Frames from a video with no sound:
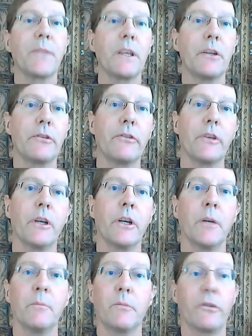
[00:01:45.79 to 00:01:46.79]
There's
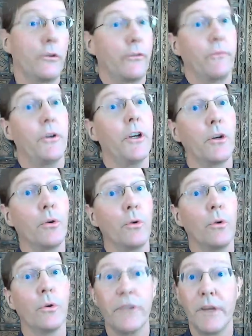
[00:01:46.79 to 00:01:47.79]
um, So it's very cool,